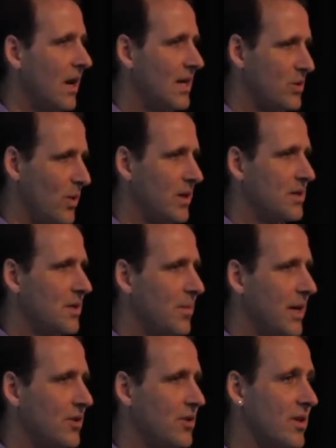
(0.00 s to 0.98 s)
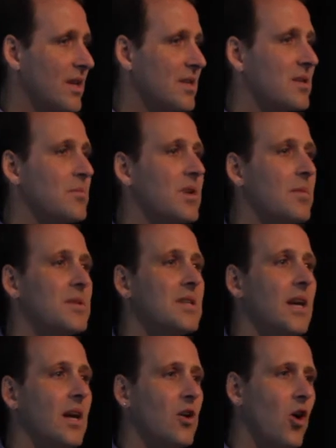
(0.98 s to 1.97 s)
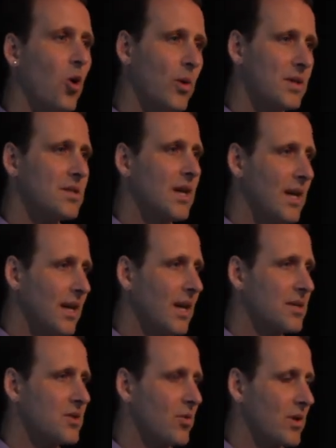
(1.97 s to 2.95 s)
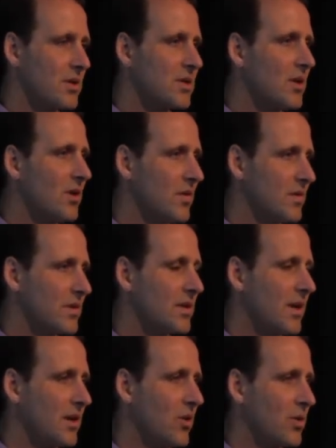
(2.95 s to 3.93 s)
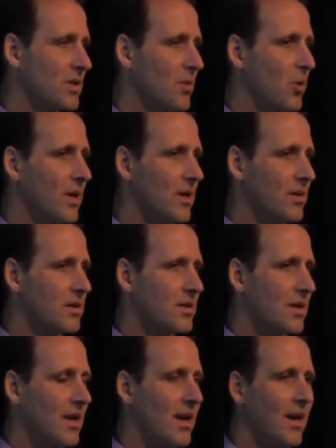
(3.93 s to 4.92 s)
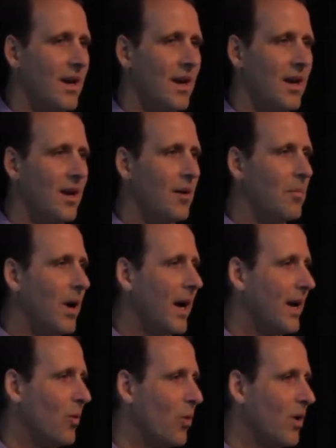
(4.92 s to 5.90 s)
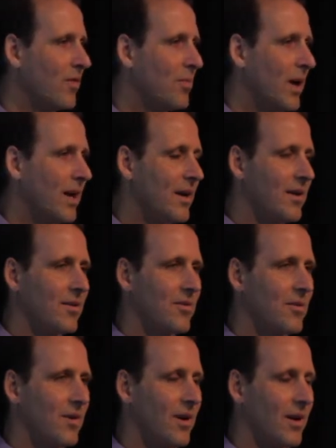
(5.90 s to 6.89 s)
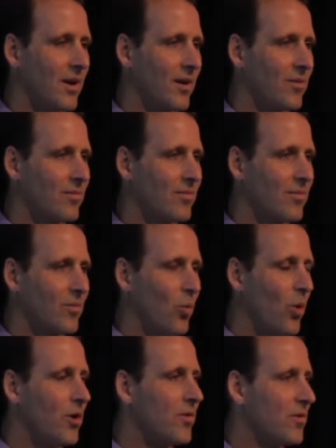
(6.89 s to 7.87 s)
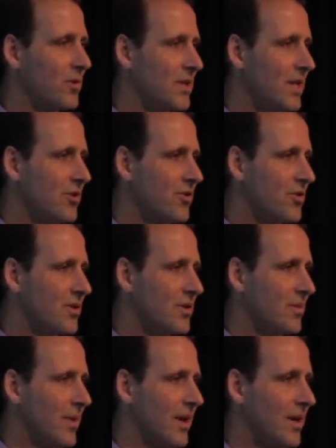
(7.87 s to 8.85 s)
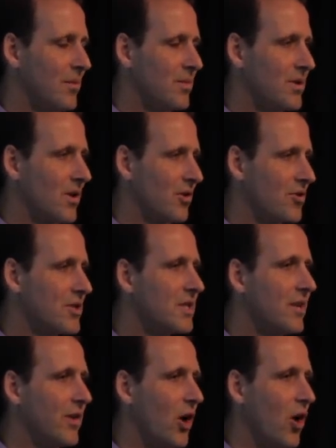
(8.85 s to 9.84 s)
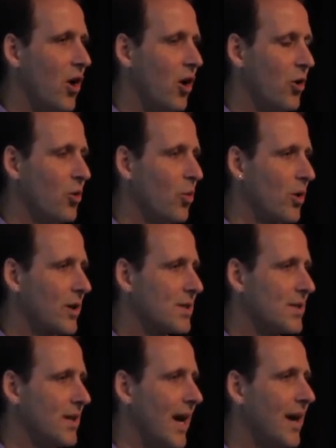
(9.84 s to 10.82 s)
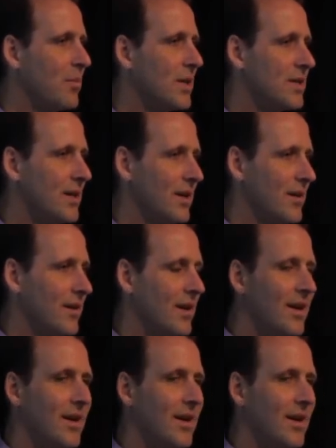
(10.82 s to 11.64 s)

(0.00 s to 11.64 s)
as well as the patient, that sometimes saying no is saying yes to ourselves, saying no to someone else. One of my wonderful teachers, a man named Dr. Stephen Ong, who works in Edmonton,